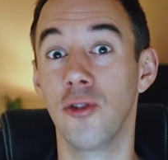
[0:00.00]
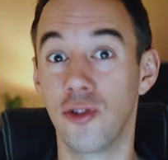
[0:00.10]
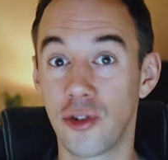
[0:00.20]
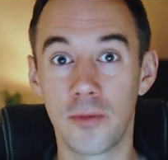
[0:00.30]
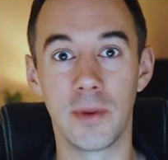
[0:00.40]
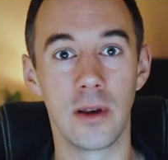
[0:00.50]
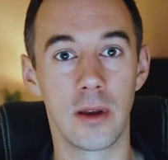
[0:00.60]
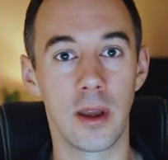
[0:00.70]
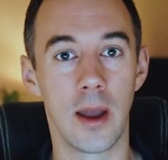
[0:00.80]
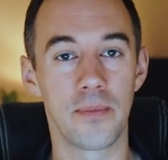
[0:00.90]
that you should be
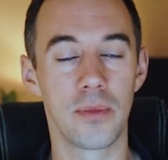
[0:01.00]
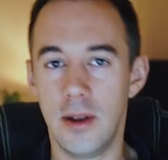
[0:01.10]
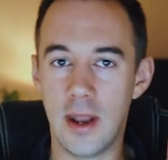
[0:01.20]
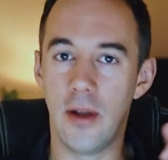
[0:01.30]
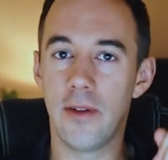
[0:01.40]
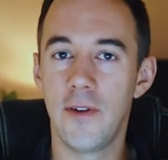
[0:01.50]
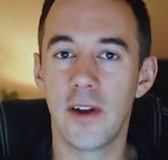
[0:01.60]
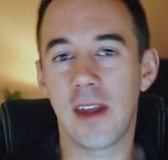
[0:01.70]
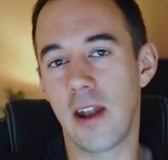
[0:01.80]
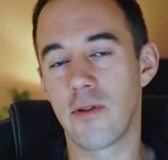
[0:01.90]
looking at. Now, the
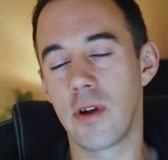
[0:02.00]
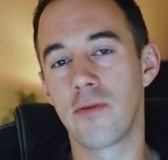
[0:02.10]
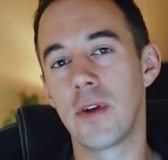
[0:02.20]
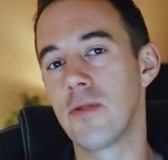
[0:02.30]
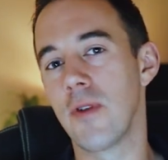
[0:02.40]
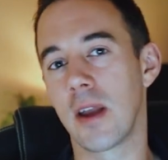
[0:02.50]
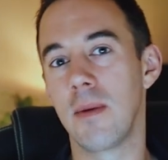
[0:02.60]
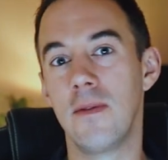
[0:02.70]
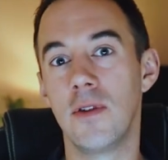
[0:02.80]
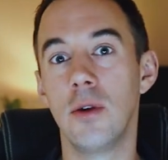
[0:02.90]
first category I really
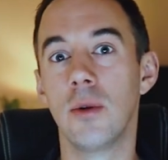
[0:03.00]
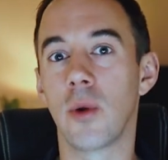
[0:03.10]
recommend for you